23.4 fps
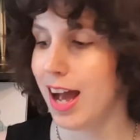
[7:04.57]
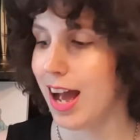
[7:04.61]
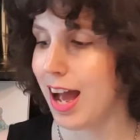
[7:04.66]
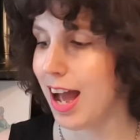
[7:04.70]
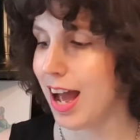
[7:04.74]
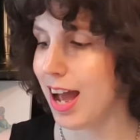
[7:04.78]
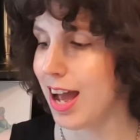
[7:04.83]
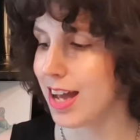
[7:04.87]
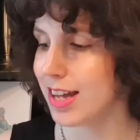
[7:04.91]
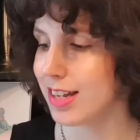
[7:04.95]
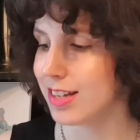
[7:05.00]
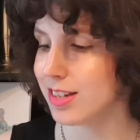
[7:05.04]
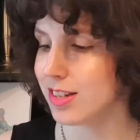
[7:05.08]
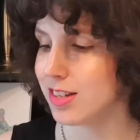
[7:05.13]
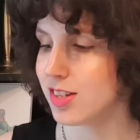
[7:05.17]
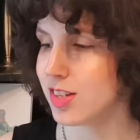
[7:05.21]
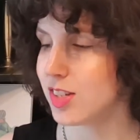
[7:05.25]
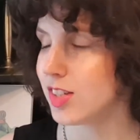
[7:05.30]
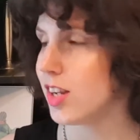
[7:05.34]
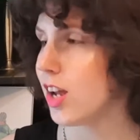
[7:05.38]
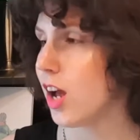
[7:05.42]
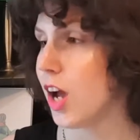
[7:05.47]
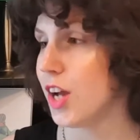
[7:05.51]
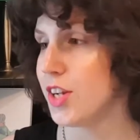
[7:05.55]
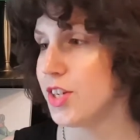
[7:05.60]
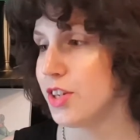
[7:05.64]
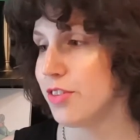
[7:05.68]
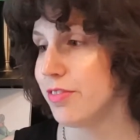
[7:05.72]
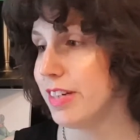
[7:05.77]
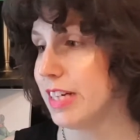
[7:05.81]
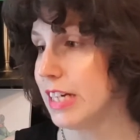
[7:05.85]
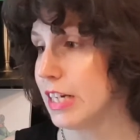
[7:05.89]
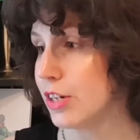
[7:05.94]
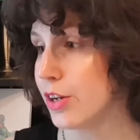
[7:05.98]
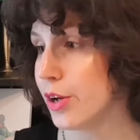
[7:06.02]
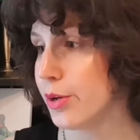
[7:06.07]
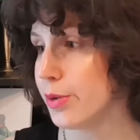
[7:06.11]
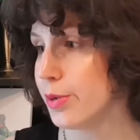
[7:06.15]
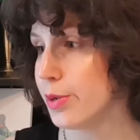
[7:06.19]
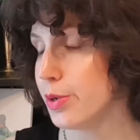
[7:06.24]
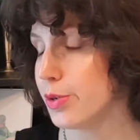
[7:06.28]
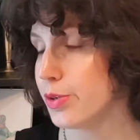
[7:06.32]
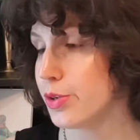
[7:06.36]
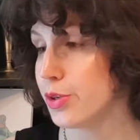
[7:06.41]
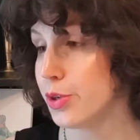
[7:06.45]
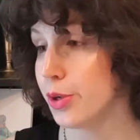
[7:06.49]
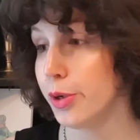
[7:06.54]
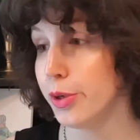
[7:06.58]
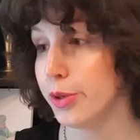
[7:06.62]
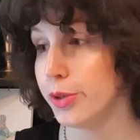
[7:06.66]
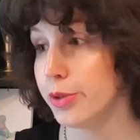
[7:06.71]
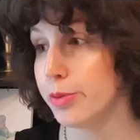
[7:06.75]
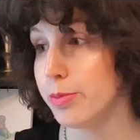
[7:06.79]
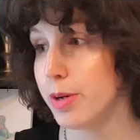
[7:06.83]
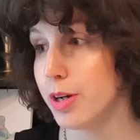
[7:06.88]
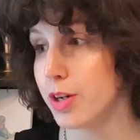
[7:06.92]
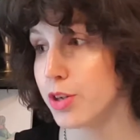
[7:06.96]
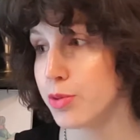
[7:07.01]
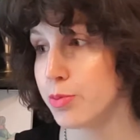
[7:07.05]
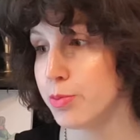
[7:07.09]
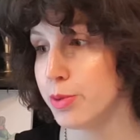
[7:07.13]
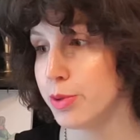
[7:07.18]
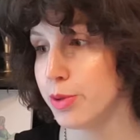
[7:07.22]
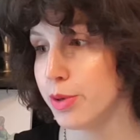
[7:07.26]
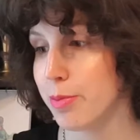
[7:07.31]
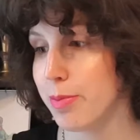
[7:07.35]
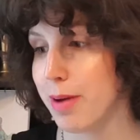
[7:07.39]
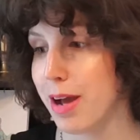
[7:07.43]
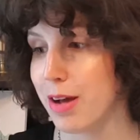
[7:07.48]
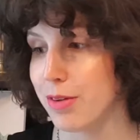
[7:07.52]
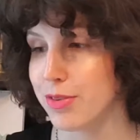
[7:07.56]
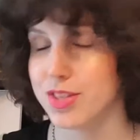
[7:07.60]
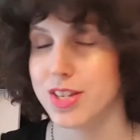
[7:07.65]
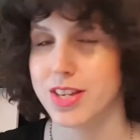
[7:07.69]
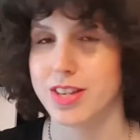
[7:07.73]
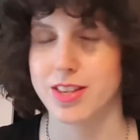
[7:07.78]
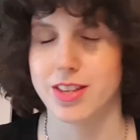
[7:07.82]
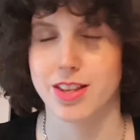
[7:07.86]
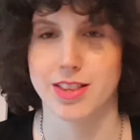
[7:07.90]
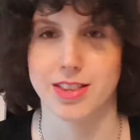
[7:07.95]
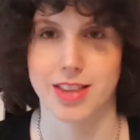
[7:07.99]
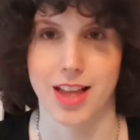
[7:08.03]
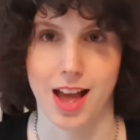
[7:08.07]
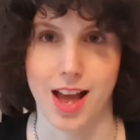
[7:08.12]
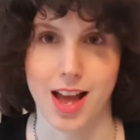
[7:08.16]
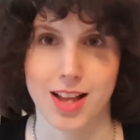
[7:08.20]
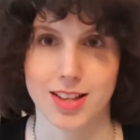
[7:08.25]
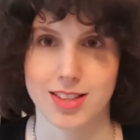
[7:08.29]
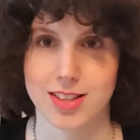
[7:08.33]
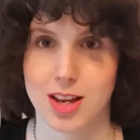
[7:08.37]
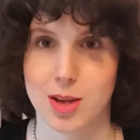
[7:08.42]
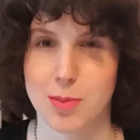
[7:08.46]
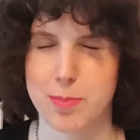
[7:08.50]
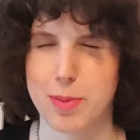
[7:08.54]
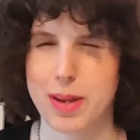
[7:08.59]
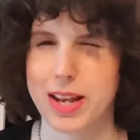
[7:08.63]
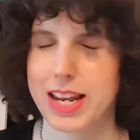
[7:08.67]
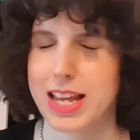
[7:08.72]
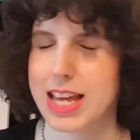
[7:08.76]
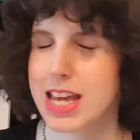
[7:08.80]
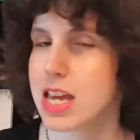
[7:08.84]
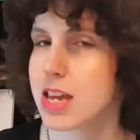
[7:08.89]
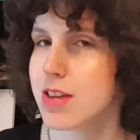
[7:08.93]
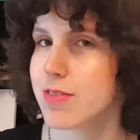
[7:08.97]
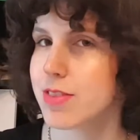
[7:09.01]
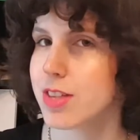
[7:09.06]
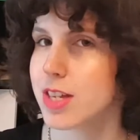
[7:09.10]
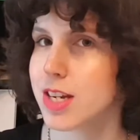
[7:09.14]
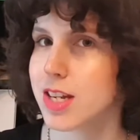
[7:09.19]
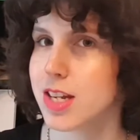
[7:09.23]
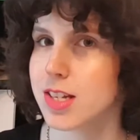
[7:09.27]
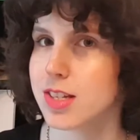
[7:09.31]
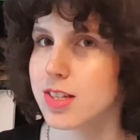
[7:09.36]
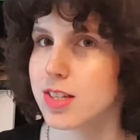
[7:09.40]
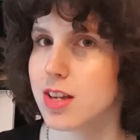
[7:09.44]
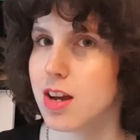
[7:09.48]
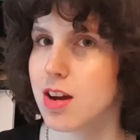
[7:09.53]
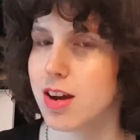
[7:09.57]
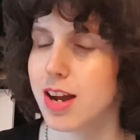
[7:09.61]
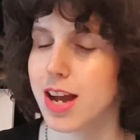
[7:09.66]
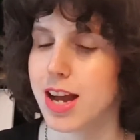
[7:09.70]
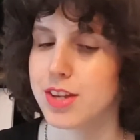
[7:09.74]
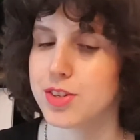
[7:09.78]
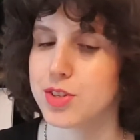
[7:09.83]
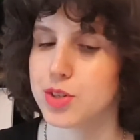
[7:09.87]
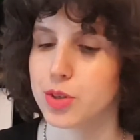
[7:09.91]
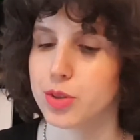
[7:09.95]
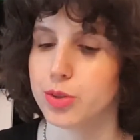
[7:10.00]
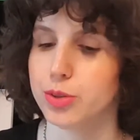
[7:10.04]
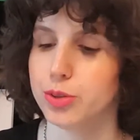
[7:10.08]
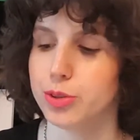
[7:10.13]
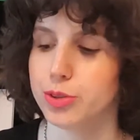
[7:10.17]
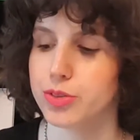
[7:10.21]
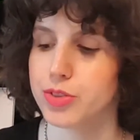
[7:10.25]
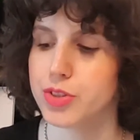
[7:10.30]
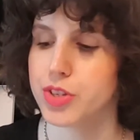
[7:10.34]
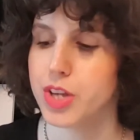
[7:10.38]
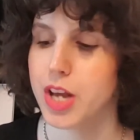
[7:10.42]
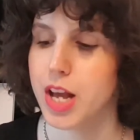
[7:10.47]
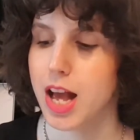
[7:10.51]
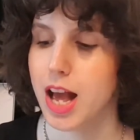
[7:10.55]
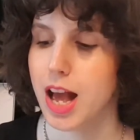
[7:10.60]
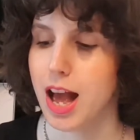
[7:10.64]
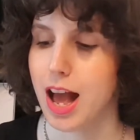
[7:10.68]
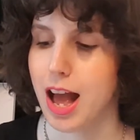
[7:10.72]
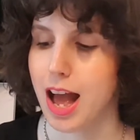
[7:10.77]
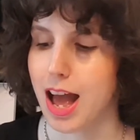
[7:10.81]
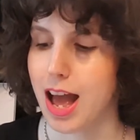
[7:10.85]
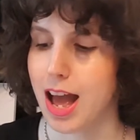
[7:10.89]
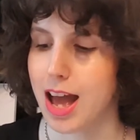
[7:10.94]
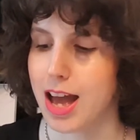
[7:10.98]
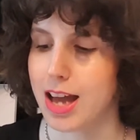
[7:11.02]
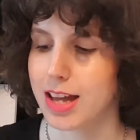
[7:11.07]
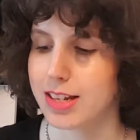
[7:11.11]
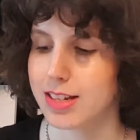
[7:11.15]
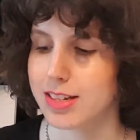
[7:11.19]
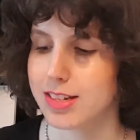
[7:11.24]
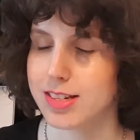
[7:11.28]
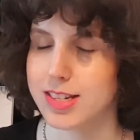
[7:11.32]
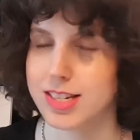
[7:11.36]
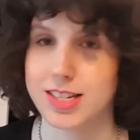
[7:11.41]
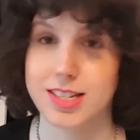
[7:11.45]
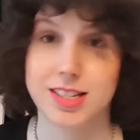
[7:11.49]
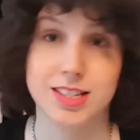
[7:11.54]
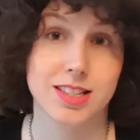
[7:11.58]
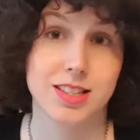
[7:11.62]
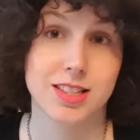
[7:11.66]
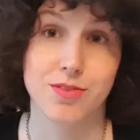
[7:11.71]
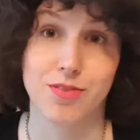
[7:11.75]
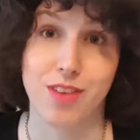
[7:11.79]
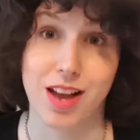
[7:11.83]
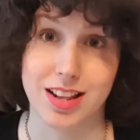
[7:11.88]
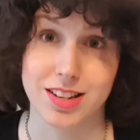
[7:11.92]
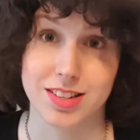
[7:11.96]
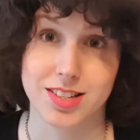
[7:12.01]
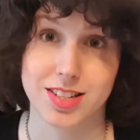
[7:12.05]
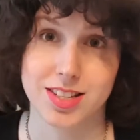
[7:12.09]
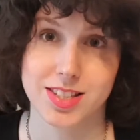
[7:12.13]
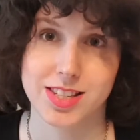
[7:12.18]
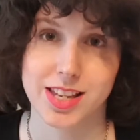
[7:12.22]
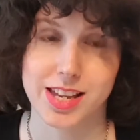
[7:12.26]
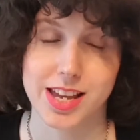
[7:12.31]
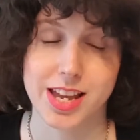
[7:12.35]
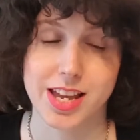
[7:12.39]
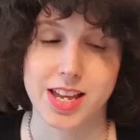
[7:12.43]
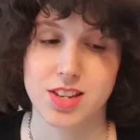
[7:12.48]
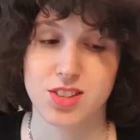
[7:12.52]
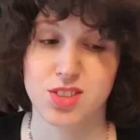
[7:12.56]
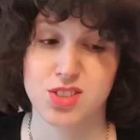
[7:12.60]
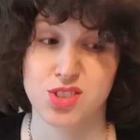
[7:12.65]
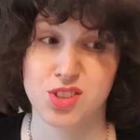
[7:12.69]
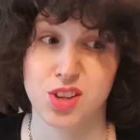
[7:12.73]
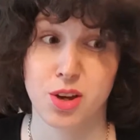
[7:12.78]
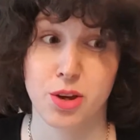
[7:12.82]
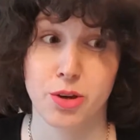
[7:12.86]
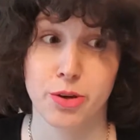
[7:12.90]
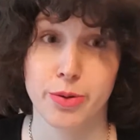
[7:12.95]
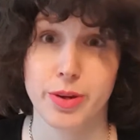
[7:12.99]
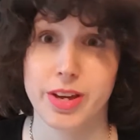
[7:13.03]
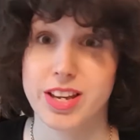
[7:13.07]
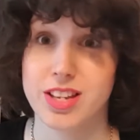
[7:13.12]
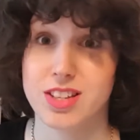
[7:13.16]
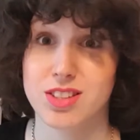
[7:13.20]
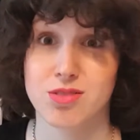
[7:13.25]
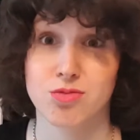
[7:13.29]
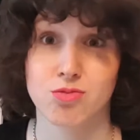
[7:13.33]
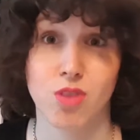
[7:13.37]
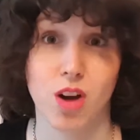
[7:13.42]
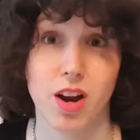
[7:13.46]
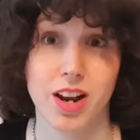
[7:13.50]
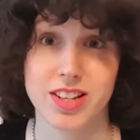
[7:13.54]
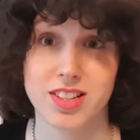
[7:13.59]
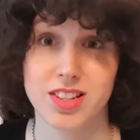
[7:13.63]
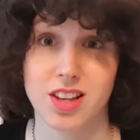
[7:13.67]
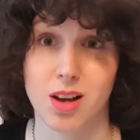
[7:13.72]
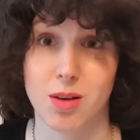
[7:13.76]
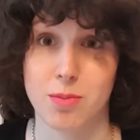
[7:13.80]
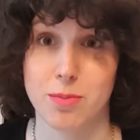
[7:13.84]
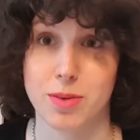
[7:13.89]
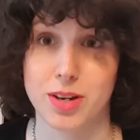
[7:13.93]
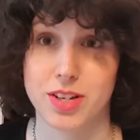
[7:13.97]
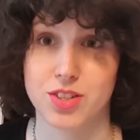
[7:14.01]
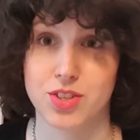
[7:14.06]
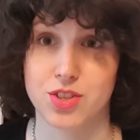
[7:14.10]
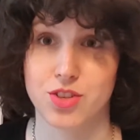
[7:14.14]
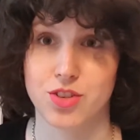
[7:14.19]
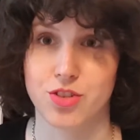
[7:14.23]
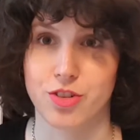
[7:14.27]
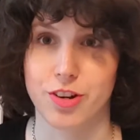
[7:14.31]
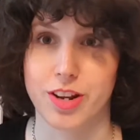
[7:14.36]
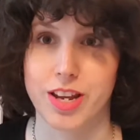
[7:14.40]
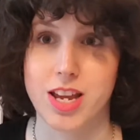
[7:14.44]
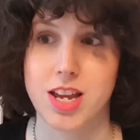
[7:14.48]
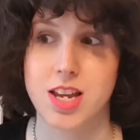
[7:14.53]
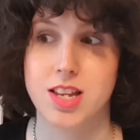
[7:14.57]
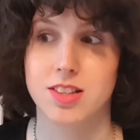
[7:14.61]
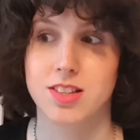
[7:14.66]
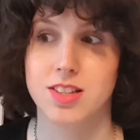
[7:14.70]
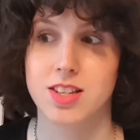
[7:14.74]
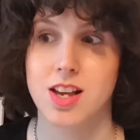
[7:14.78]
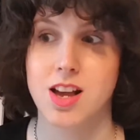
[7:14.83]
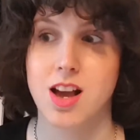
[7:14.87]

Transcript: And I don't really know too much more about it than that. I believe that it's young adult and it's fantasy, so it's right up my street.